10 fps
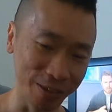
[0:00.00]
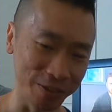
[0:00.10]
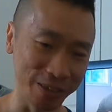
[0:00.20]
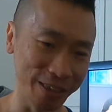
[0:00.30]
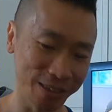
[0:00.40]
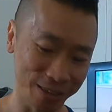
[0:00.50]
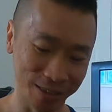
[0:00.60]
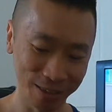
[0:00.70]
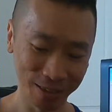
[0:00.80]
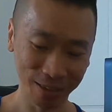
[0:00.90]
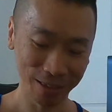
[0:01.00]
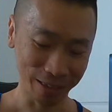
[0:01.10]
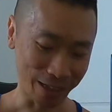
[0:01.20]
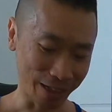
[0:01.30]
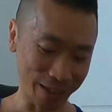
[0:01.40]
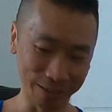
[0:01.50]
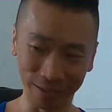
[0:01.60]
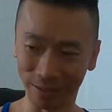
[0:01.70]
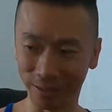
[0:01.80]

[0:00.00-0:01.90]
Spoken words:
degrees, and